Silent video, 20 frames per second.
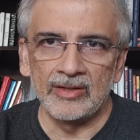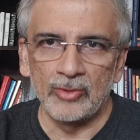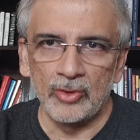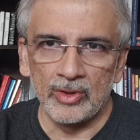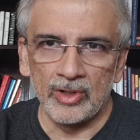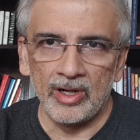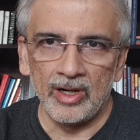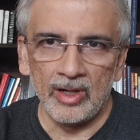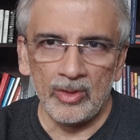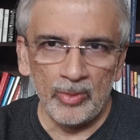
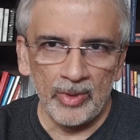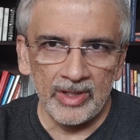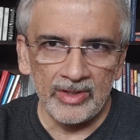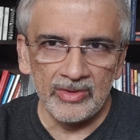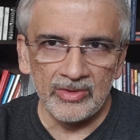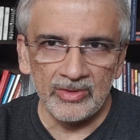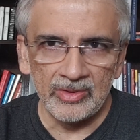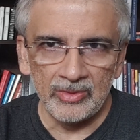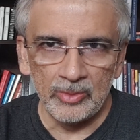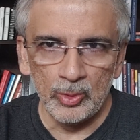Gurgaon, where
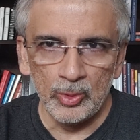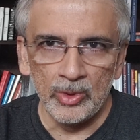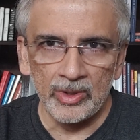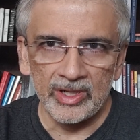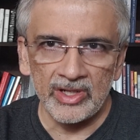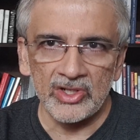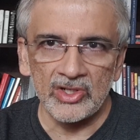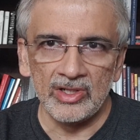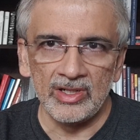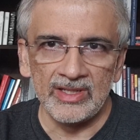you do
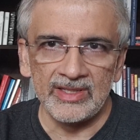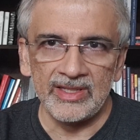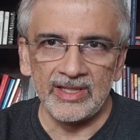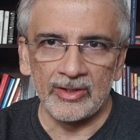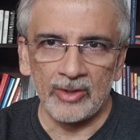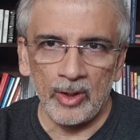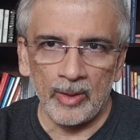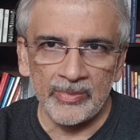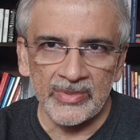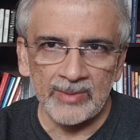occasionally see
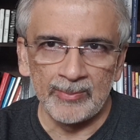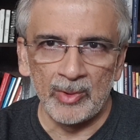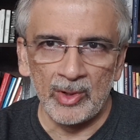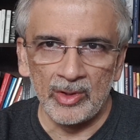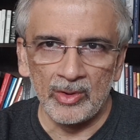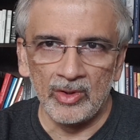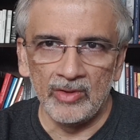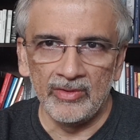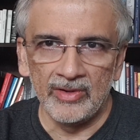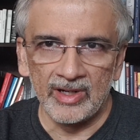cops
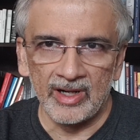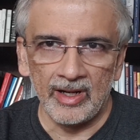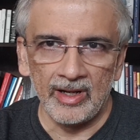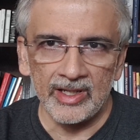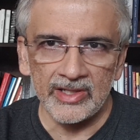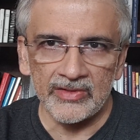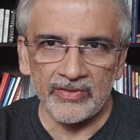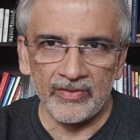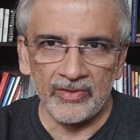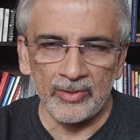pulling over
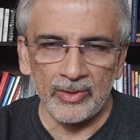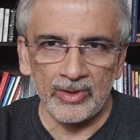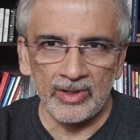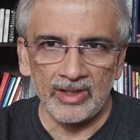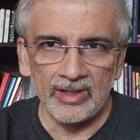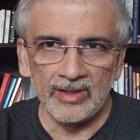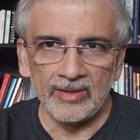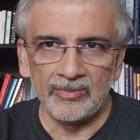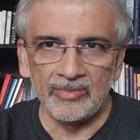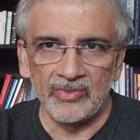cars
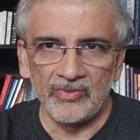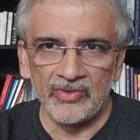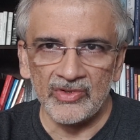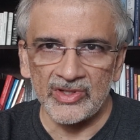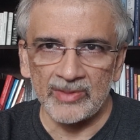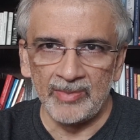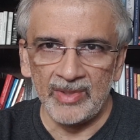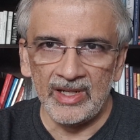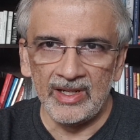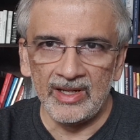for
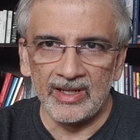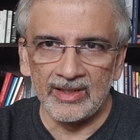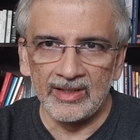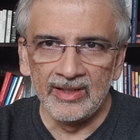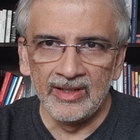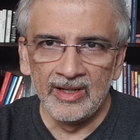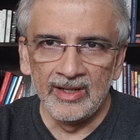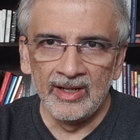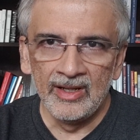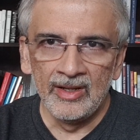speeding
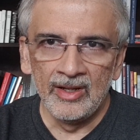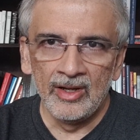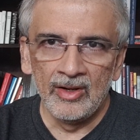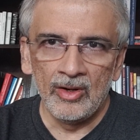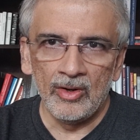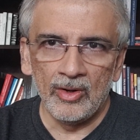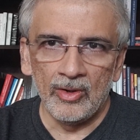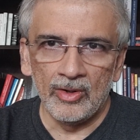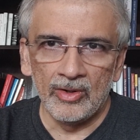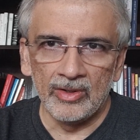
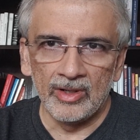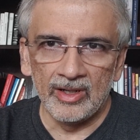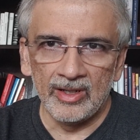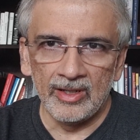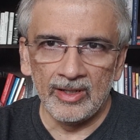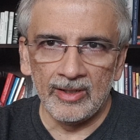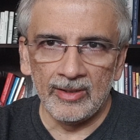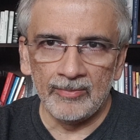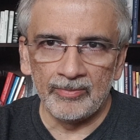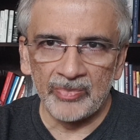
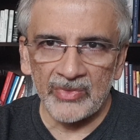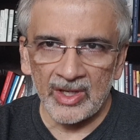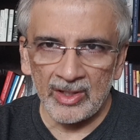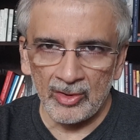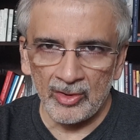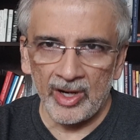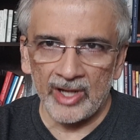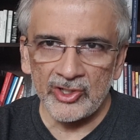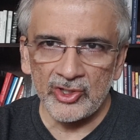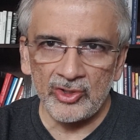or
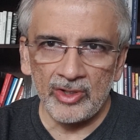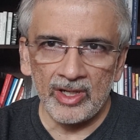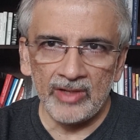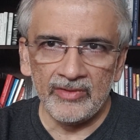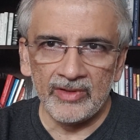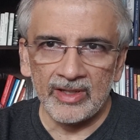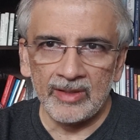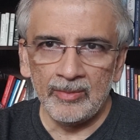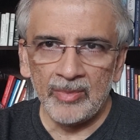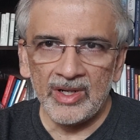rash
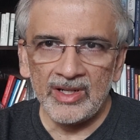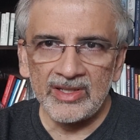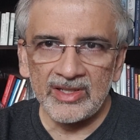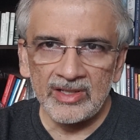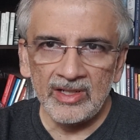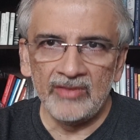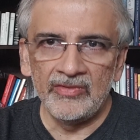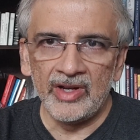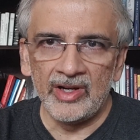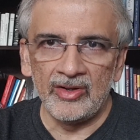driving, but it's
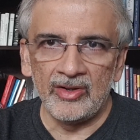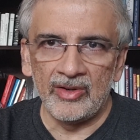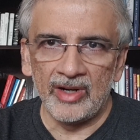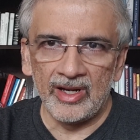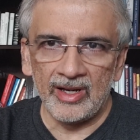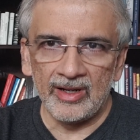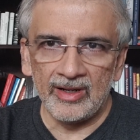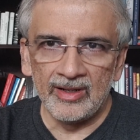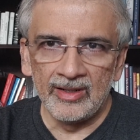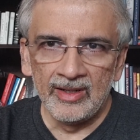still very
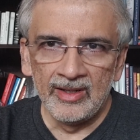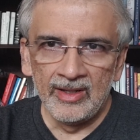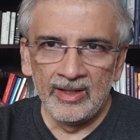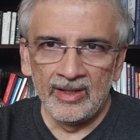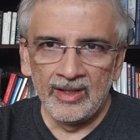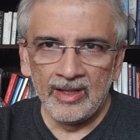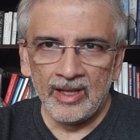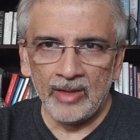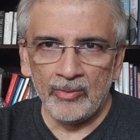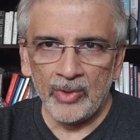rare.
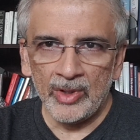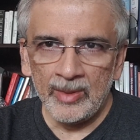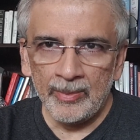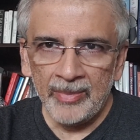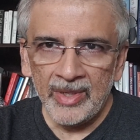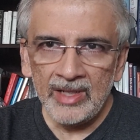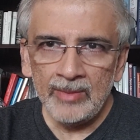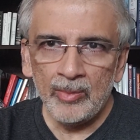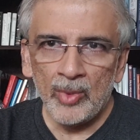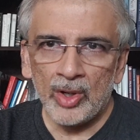And when you
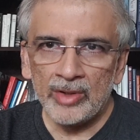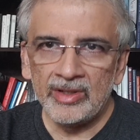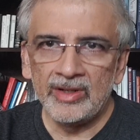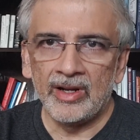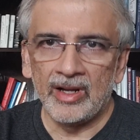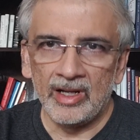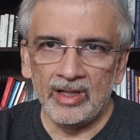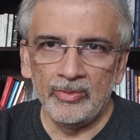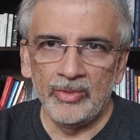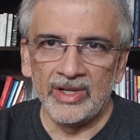build modern
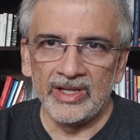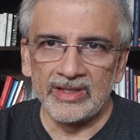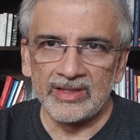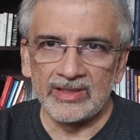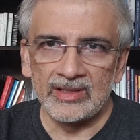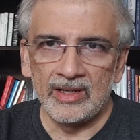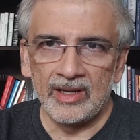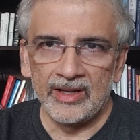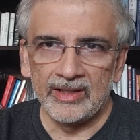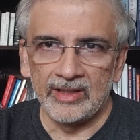
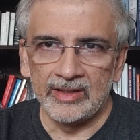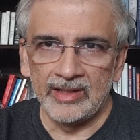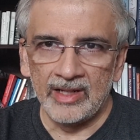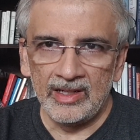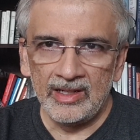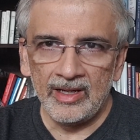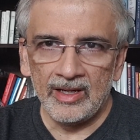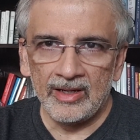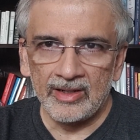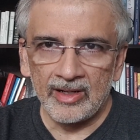highways like the
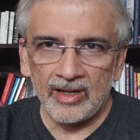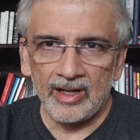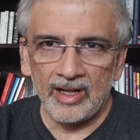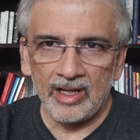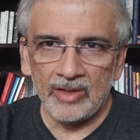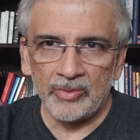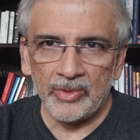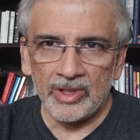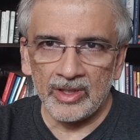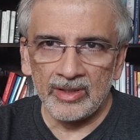Delhi Agra
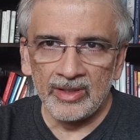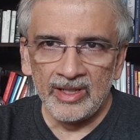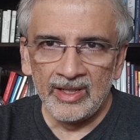highway,